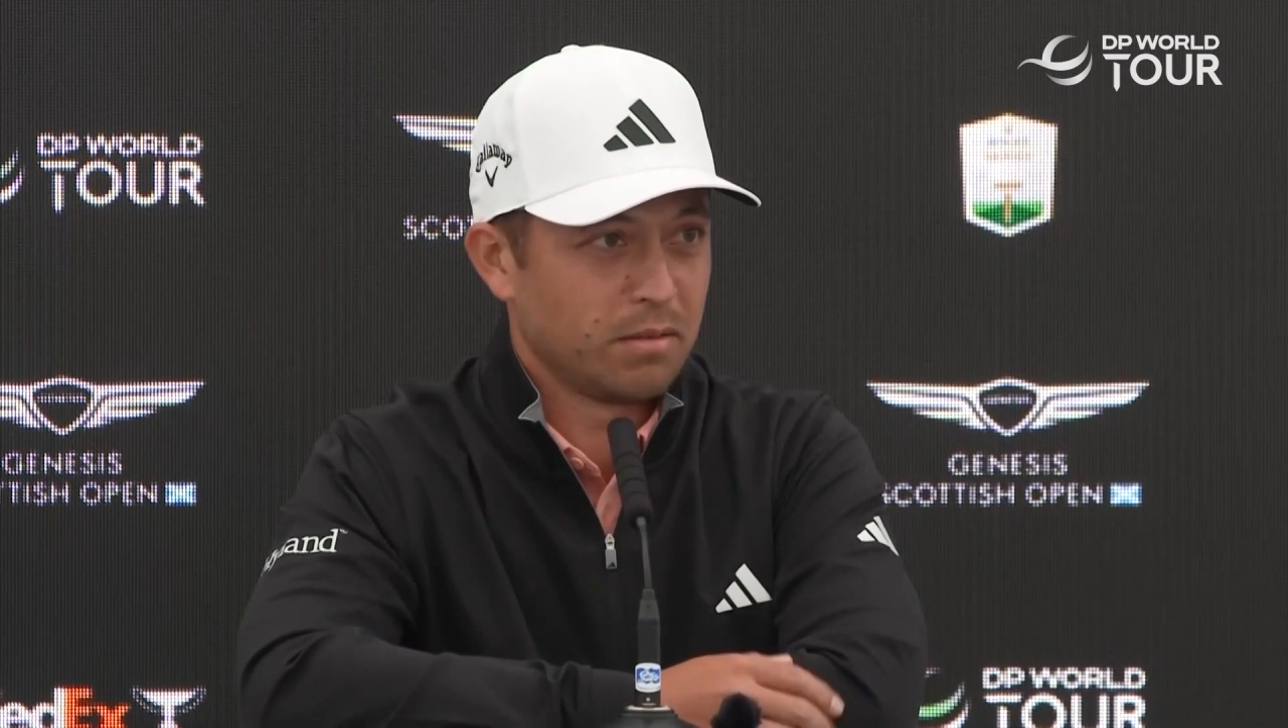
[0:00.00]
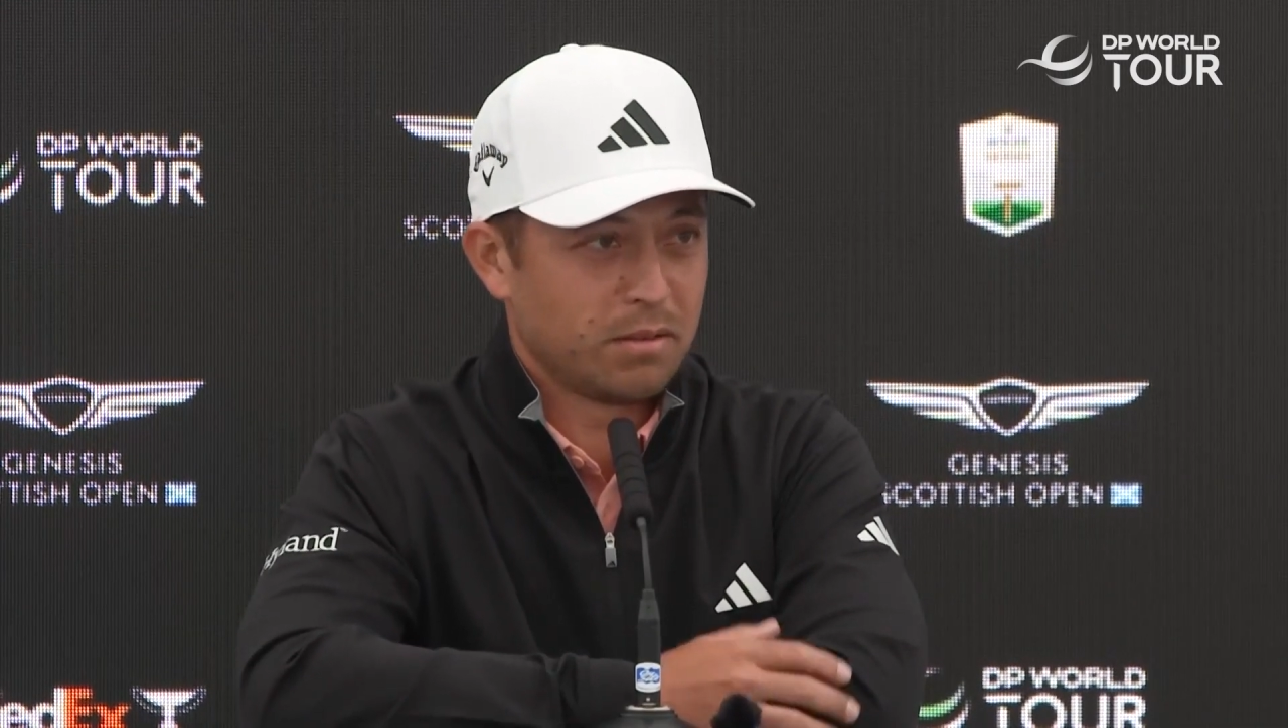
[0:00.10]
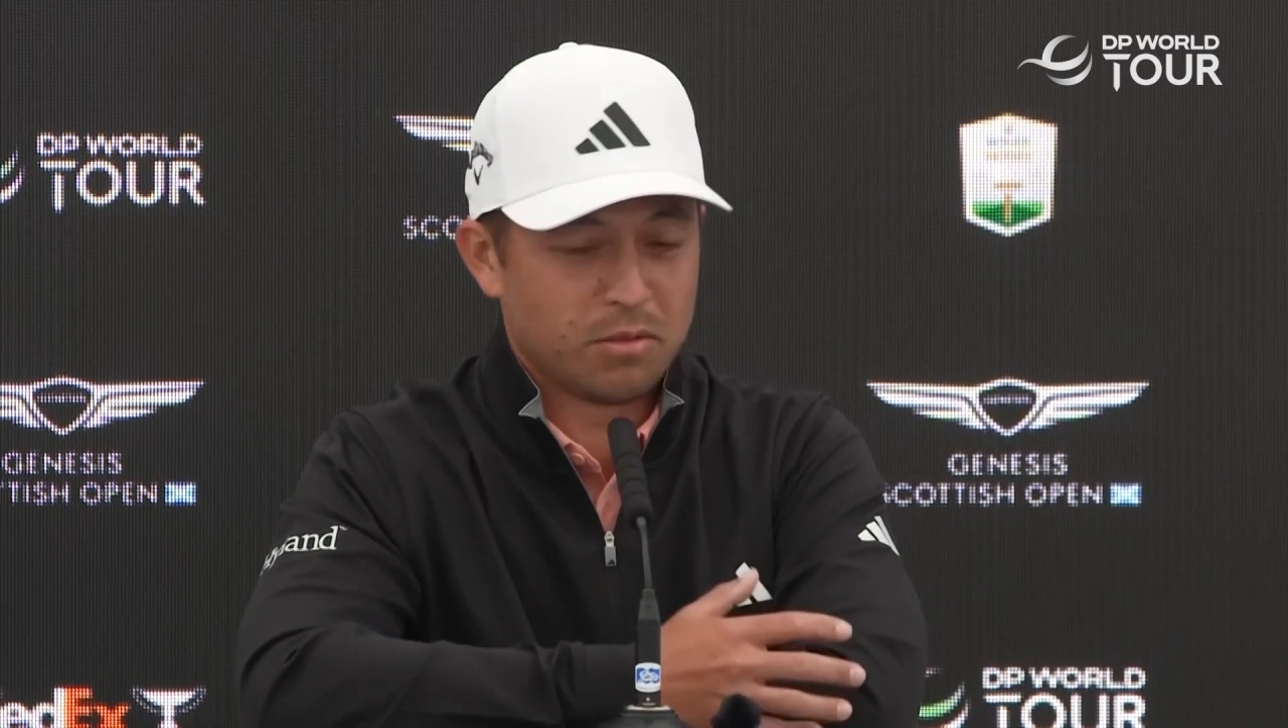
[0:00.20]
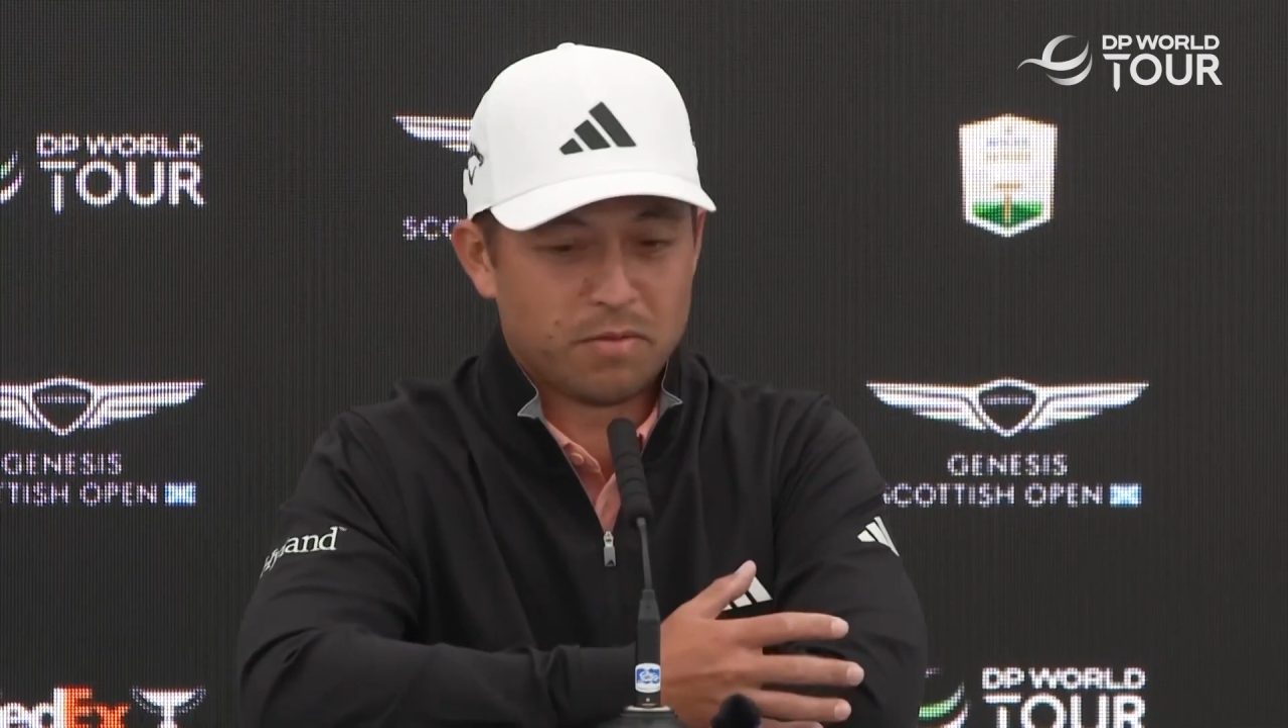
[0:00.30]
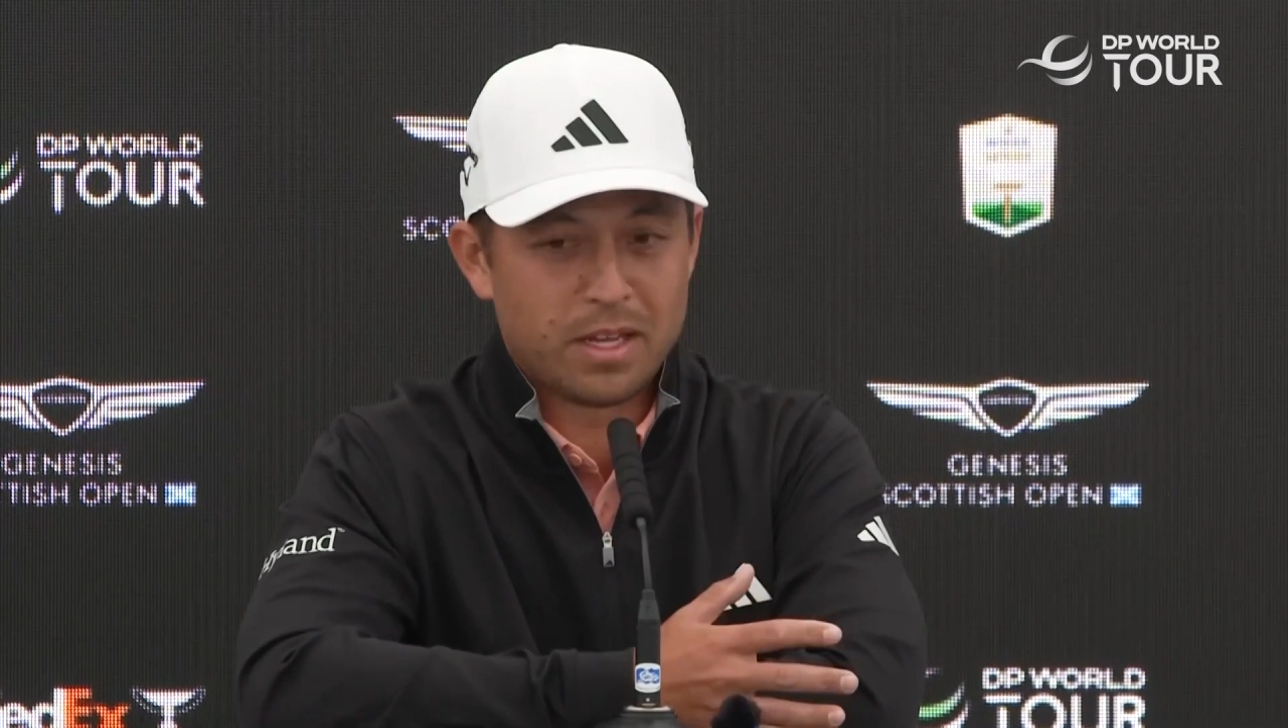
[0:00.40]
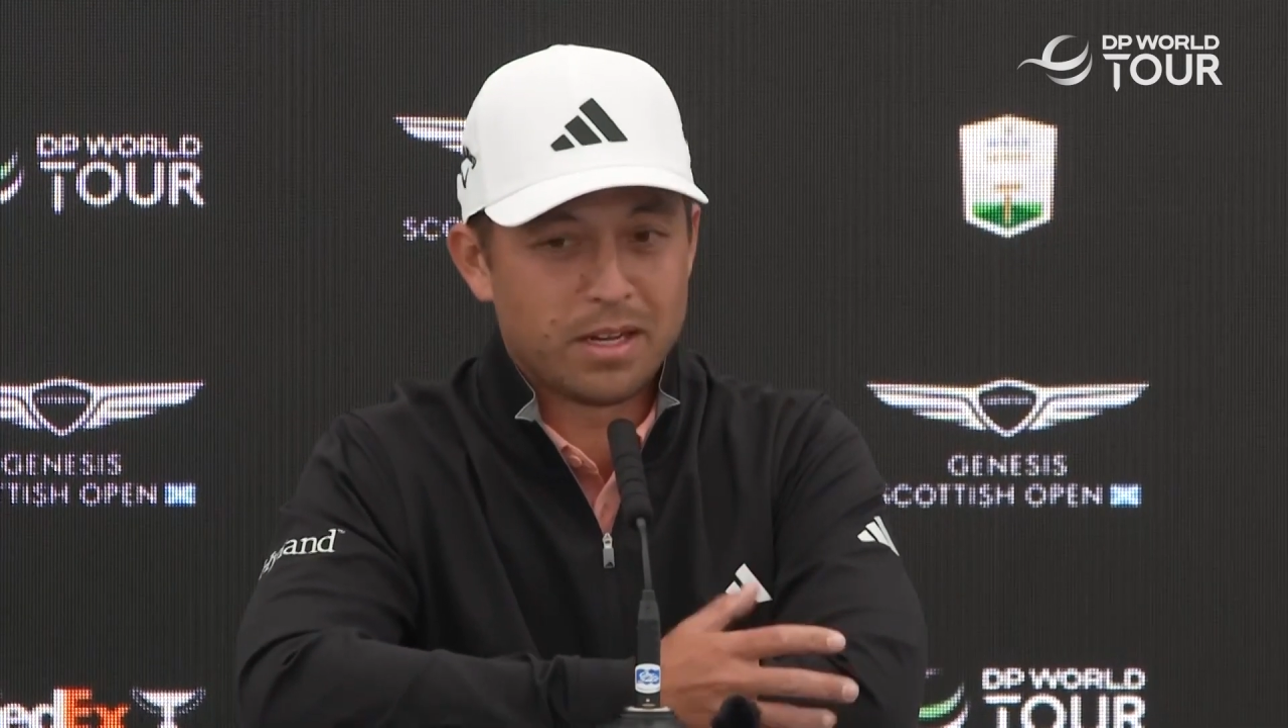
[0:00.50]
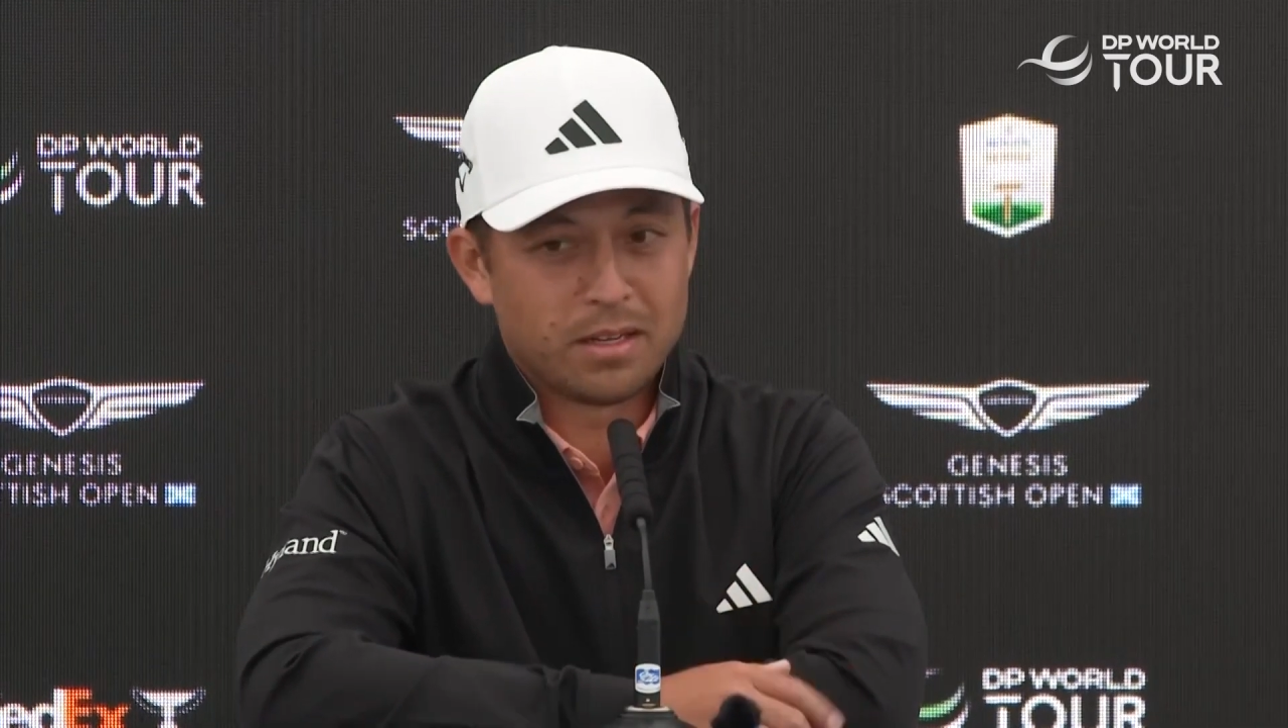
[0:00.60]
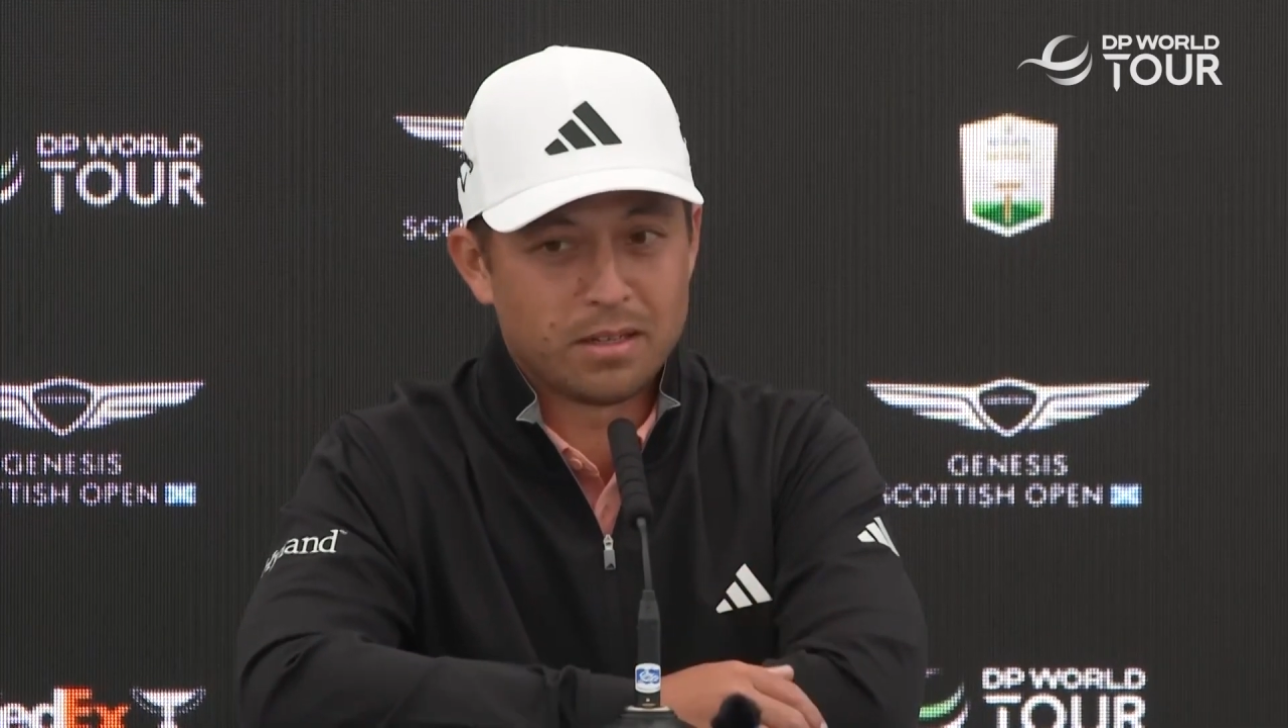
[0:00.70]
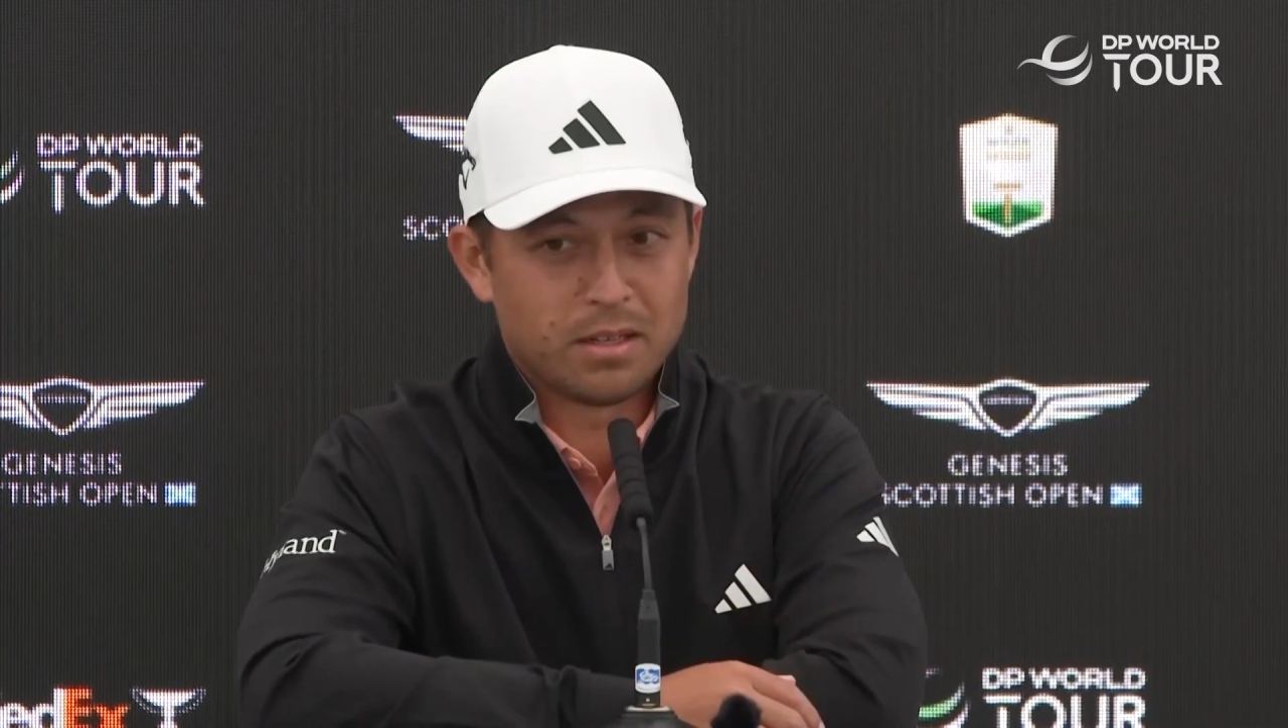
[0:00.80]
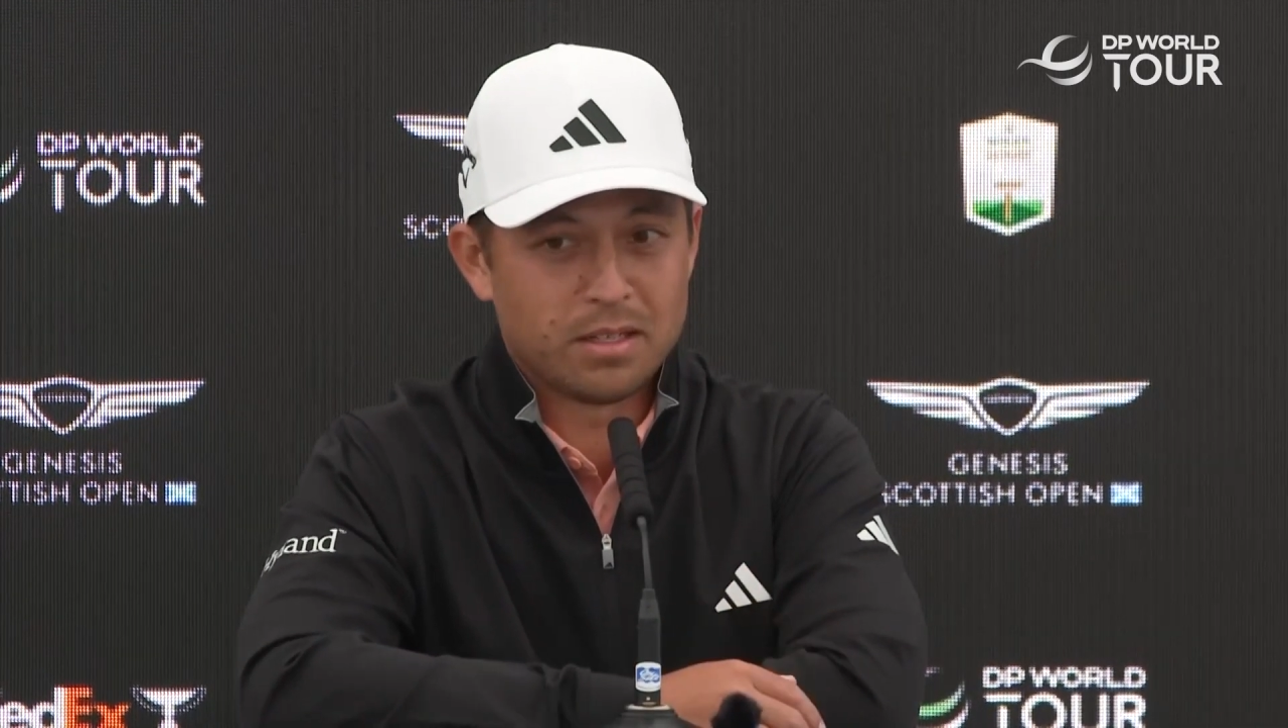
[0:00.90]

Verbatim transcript: and sort of getting a,